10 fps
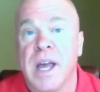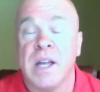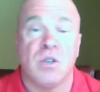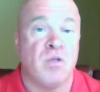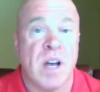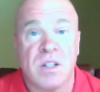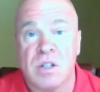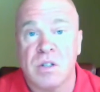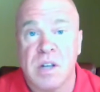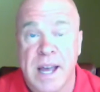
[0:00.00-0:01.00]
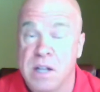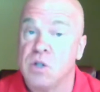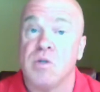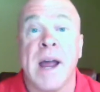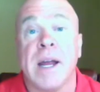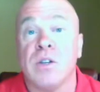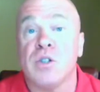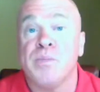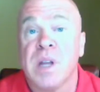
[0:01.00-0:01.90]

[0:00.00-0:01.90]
and stresses and strains.